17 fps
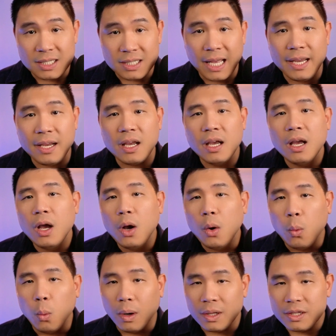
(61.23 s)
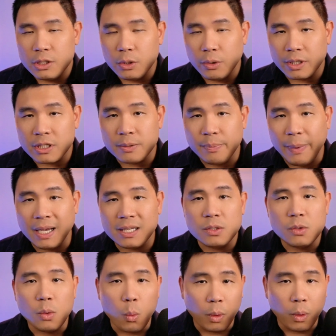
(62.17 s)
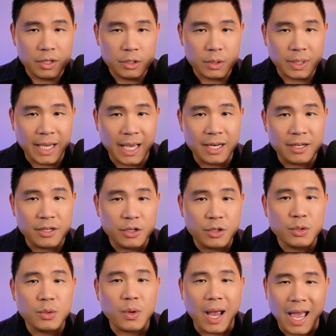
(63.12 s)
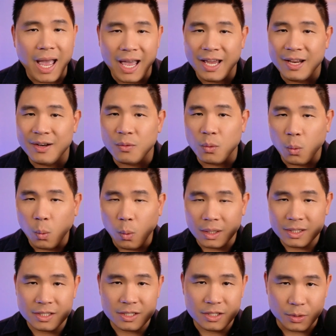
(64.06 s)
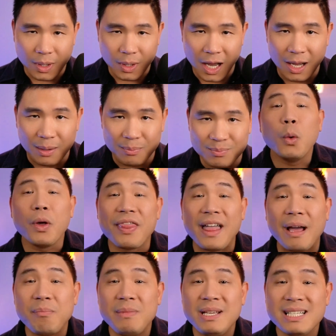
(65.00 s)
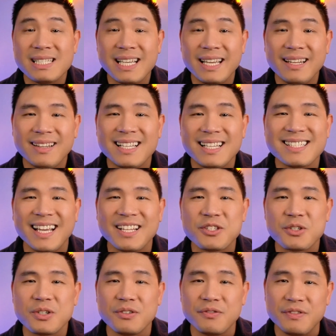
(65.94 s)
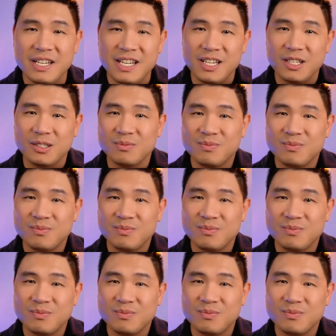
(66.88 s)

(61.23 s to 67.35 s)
like, what to expect, what you can do, and what's to come. With that being said, let's get to the video.